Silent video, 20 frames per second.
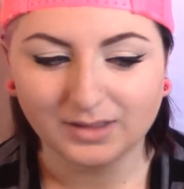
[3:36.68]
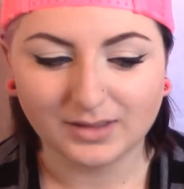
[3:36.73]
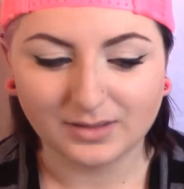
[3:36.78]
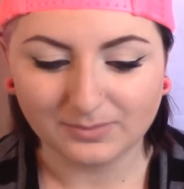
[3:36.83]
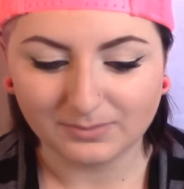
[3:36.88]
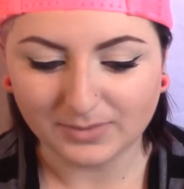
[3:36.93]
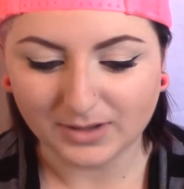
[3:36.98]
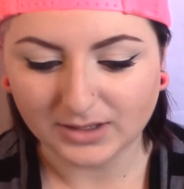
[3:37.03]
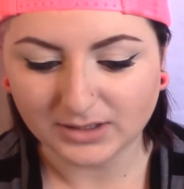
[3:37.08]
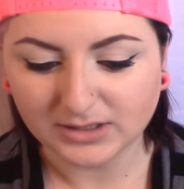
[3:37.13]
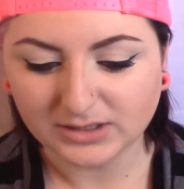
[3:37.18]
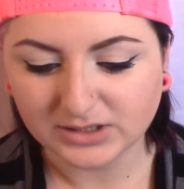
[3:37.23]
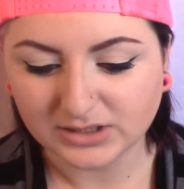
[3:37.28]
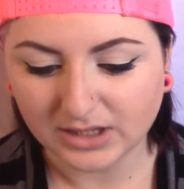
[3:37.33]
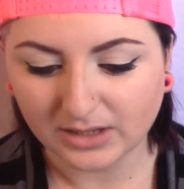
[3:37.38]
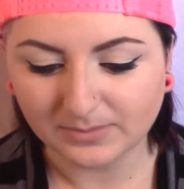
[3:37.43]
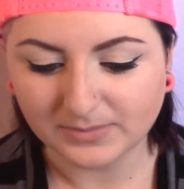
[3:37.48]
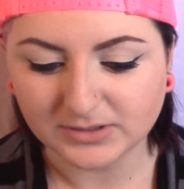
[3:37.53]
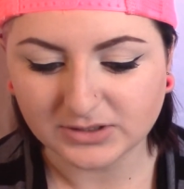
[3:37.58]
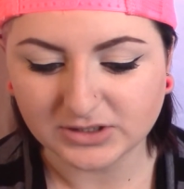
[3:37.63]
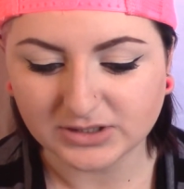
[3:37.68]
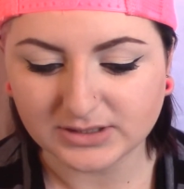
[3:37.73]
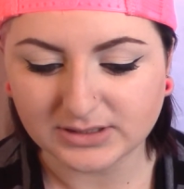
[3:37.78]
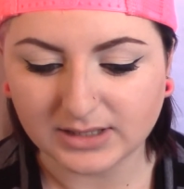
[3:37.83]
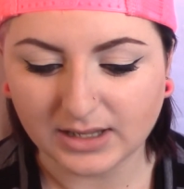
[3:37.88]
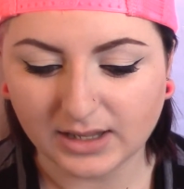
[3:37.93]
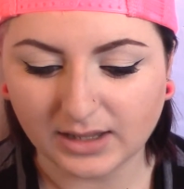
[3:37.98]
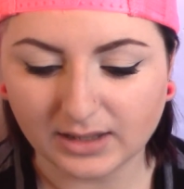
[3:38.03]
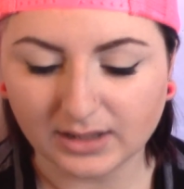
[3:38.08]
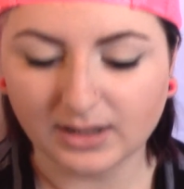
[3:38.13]
Bondage tape is just
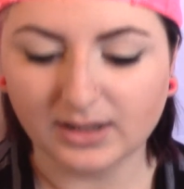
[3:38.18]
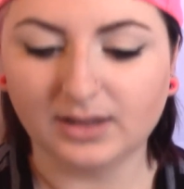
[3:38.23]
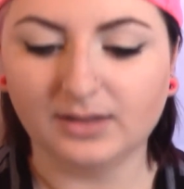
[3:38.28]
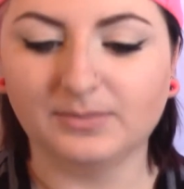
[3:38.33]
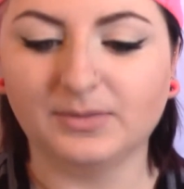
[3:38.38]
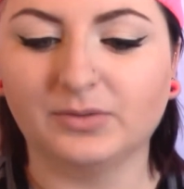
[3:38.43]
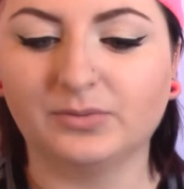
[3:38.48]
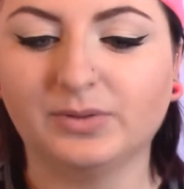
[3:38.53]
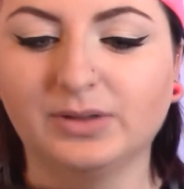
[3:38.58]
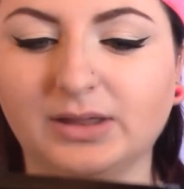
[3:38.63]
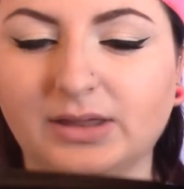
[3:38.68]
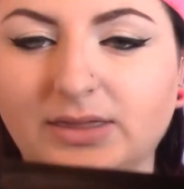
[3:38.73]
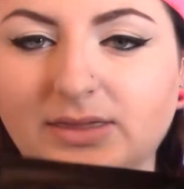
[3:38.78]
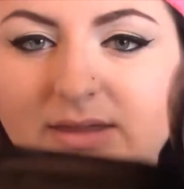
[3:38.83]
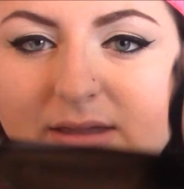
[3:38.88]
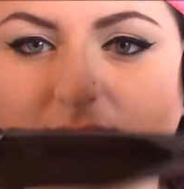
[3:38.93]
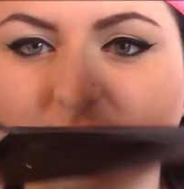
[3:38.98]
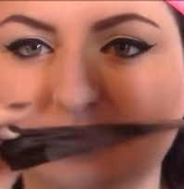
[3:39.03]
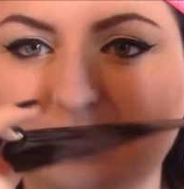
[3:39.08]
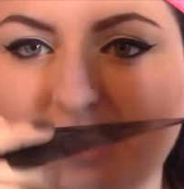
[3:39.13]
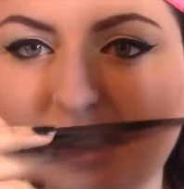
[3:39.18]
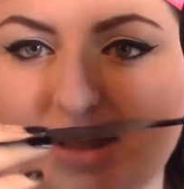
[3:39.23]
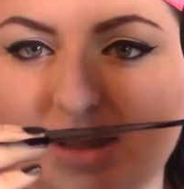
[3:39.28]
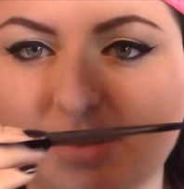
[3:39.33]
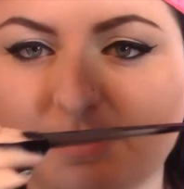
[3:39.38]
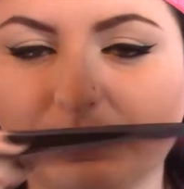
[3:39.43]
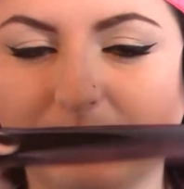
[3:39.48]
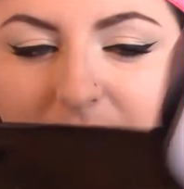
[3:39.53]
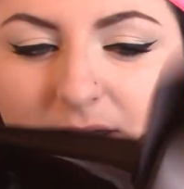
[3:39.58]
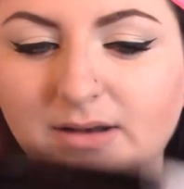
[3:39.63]
like a really thin tape
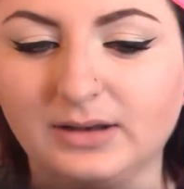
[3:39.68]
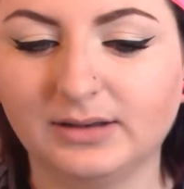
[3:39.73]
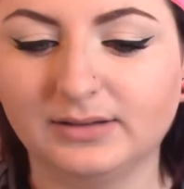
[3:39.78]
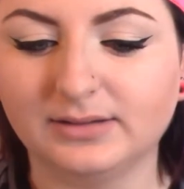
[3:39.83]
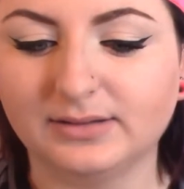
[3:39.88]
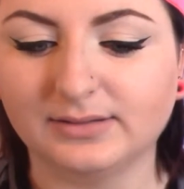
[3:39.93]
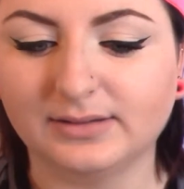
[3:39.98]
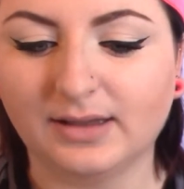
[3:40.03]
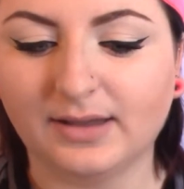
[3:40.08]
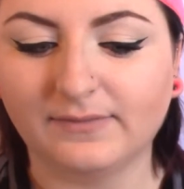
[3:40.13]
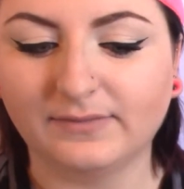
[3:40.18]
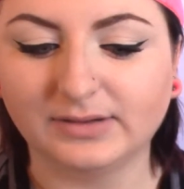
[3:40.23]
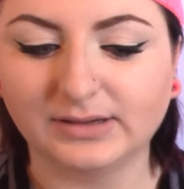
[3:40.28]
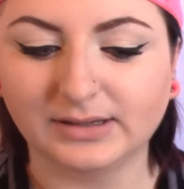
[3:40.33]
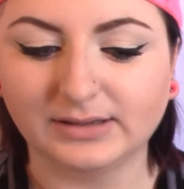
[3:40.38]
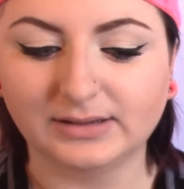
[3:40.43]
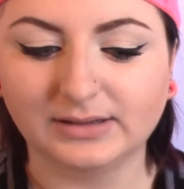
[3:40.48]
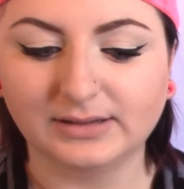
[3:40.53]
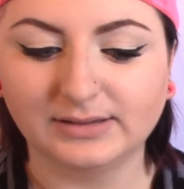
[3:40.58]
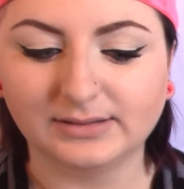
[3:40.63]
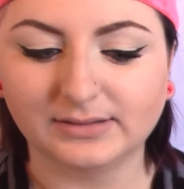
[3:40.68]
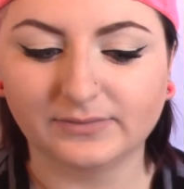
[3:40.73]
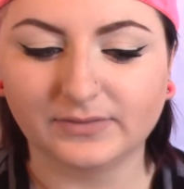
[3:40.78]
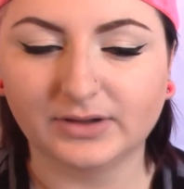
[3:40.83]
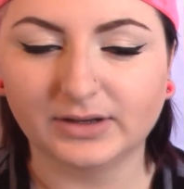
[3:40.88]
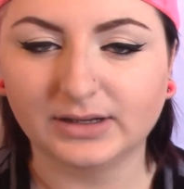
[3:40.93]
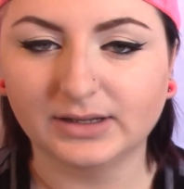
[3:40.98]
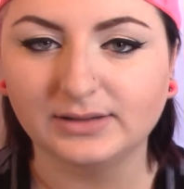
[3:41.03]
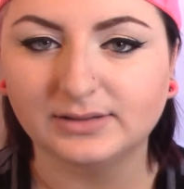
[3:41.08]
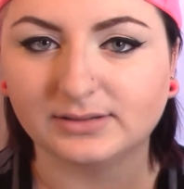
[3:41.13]
and it doesn't have any adhesive
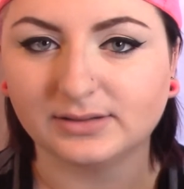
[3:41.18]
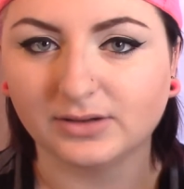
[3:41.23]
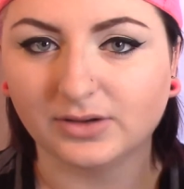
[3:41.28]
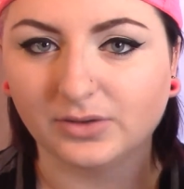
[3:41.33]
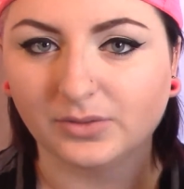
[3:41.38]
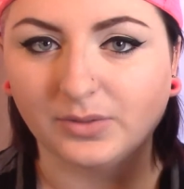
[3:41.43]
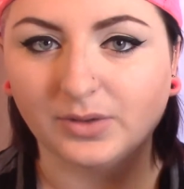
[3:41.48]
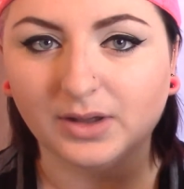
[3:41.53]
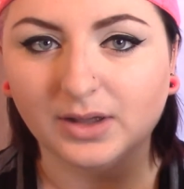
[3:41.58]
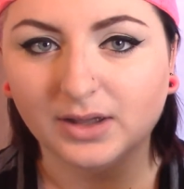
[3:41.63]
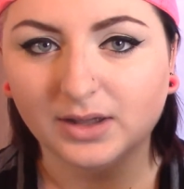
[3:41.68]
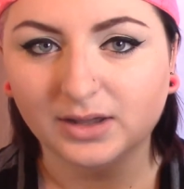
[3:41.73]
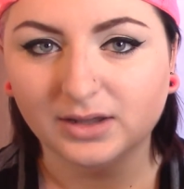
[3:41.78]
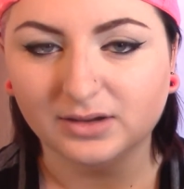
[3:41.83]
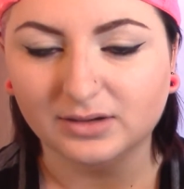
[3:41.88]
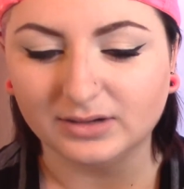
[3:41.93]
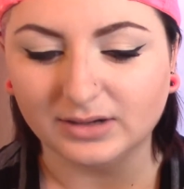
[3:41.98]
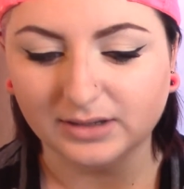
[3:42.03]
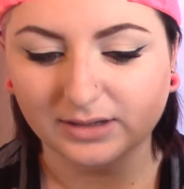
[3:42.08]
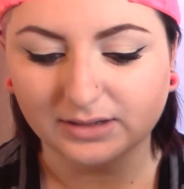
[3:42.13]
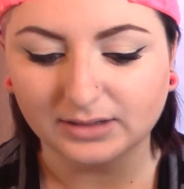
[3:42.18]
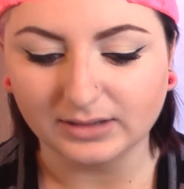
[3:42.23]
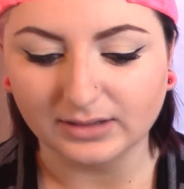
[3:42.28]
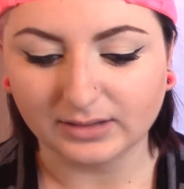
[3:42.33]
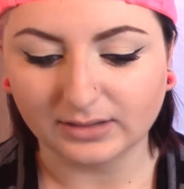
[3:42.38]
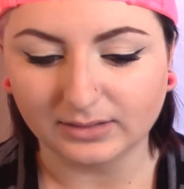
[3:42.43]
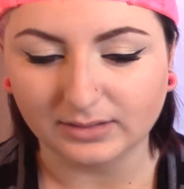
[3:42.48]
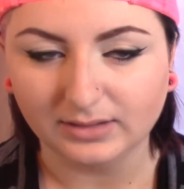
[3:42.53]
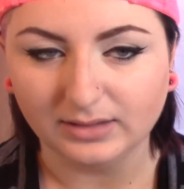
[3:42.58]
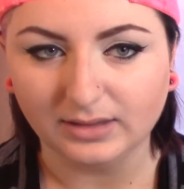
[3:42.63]
on it, so you're not
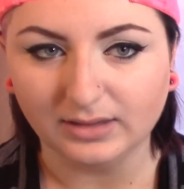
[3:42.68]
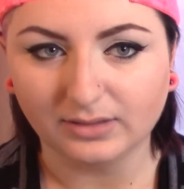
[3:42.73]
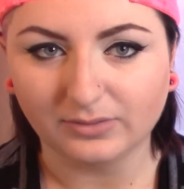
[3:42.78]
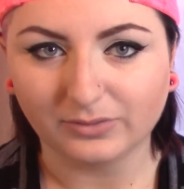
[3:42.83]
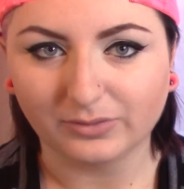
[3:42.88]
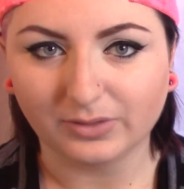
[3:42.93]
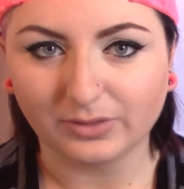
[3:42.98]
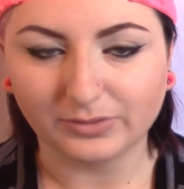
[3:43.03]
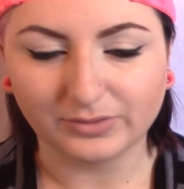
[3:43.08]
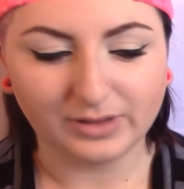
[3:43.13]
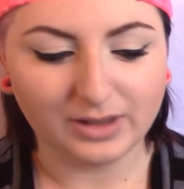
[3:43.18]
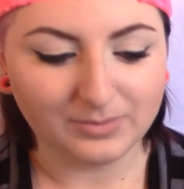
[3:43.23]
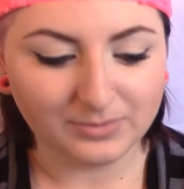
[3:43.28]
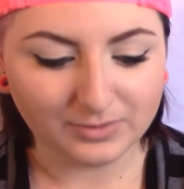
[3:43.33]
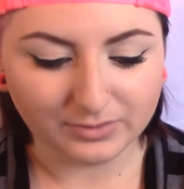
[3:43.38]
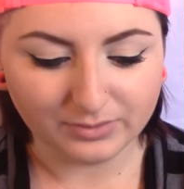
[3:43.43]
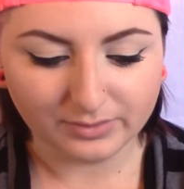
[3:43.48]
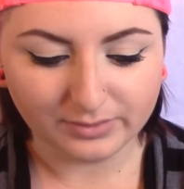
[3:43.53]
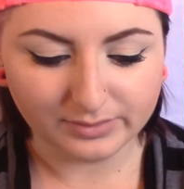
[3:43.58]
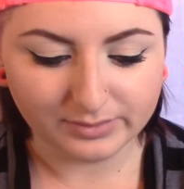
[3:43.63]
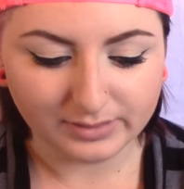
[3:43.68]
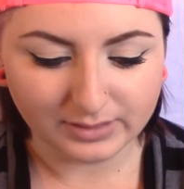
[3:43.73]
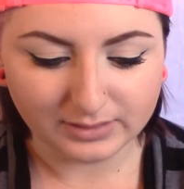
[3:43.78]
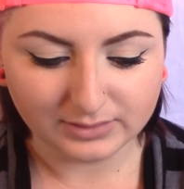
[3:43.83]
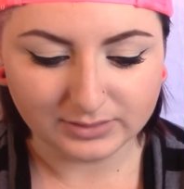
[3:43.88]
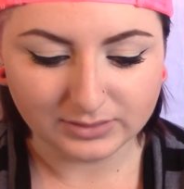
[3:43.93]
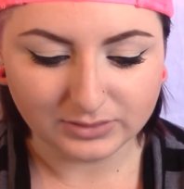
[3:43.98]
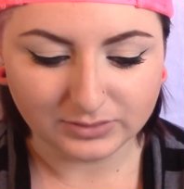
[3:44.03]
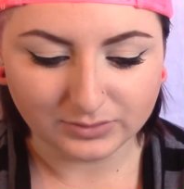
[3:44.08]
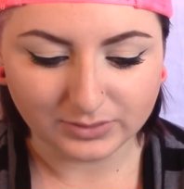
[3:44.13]
gonna get gross chemicals
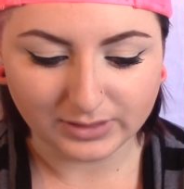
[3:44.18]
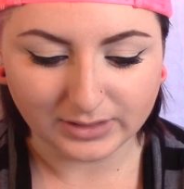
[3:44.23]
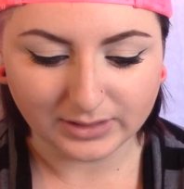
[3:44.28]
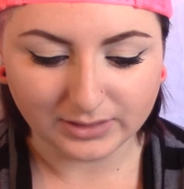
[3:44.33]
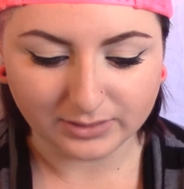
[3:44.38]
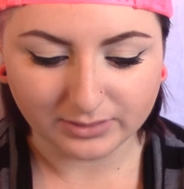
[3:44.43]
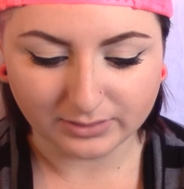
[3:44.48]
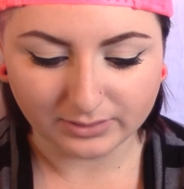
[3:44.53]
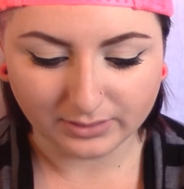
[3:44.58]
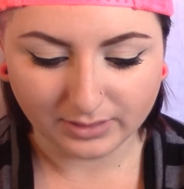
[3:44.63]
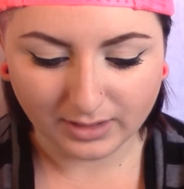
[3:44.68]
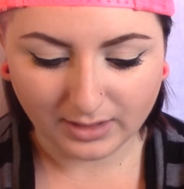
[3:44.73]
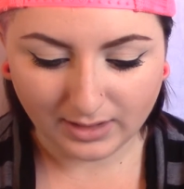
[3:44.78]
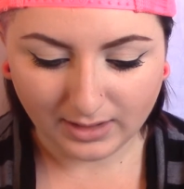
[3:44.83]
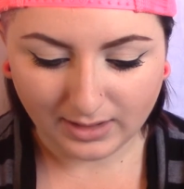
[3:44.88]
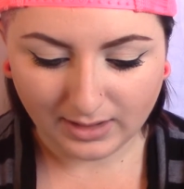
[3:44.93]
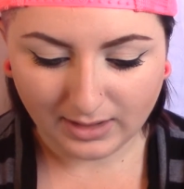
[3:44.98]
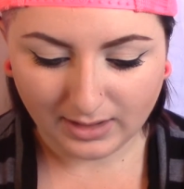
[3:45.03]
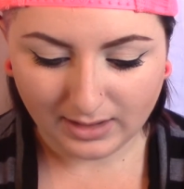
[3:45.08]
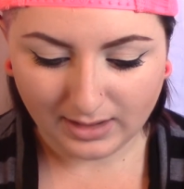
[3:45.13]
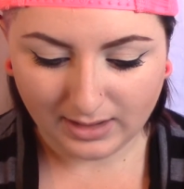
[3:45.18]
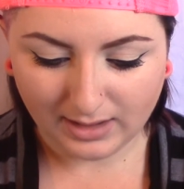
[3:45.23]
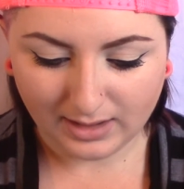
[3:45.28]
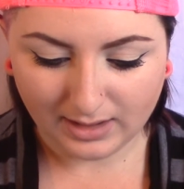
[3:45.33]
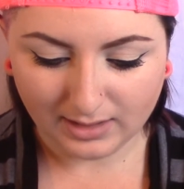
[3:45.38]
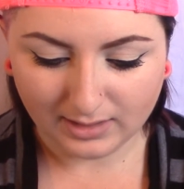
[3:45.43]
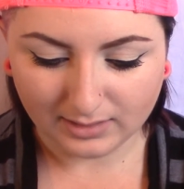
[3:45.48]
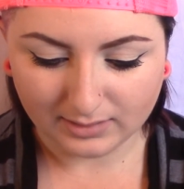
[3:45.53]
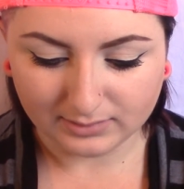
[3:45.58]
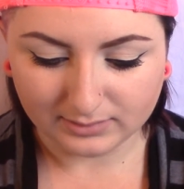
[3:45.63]
into your ear,
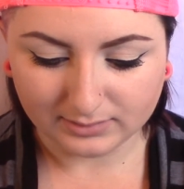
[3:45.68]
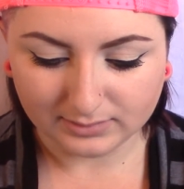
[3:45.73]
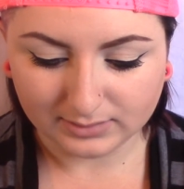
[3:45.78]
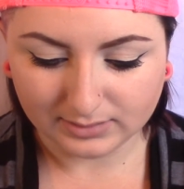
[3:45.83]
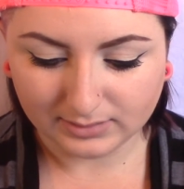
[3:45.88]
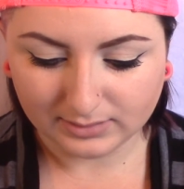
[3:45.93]
and